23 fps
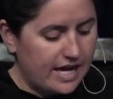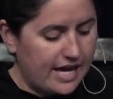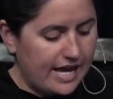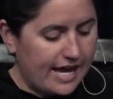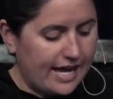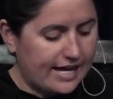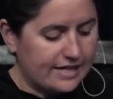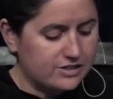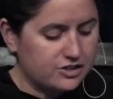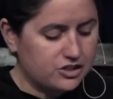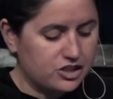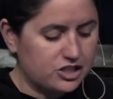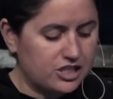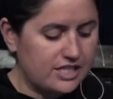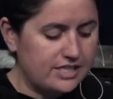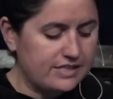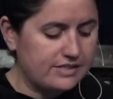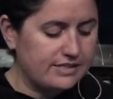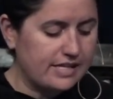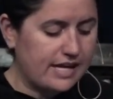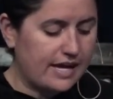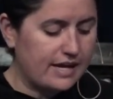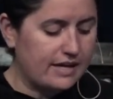And she
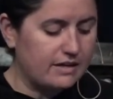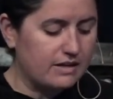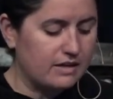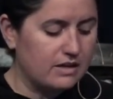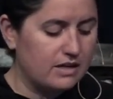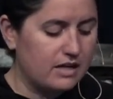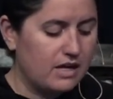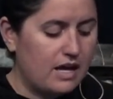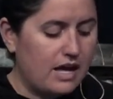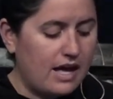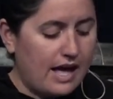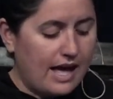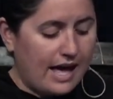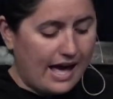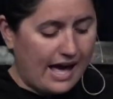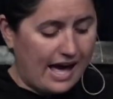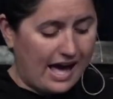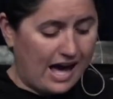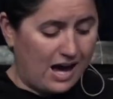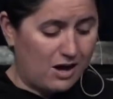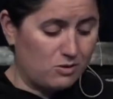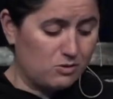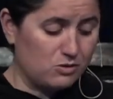said,
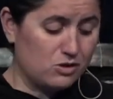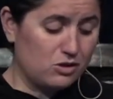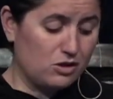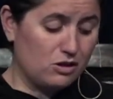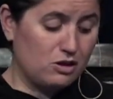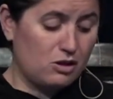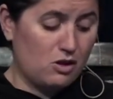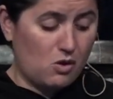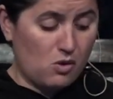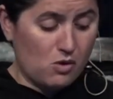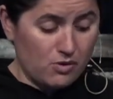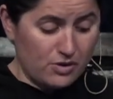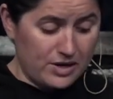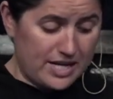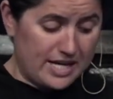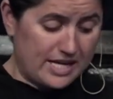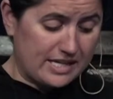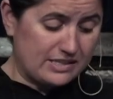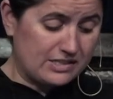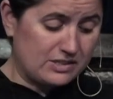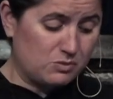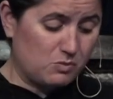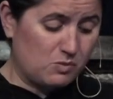how
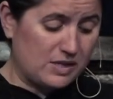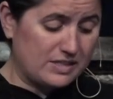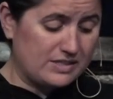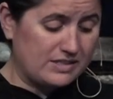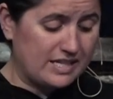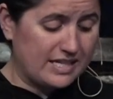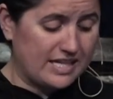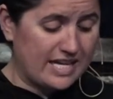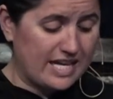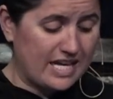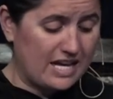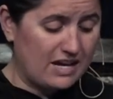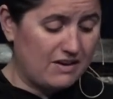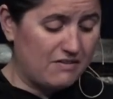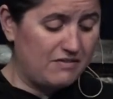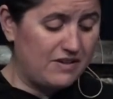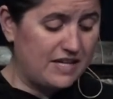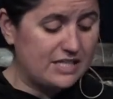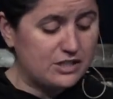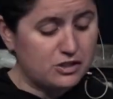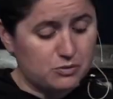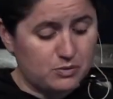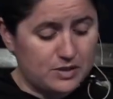glorious was the king of
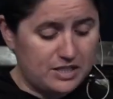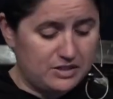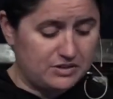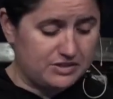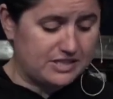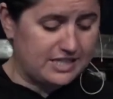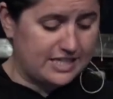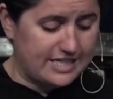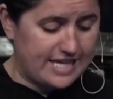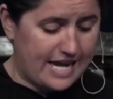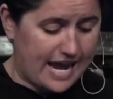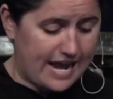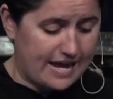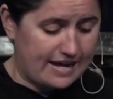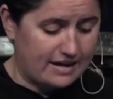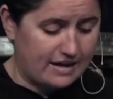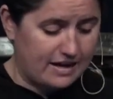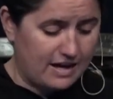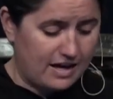Israel today,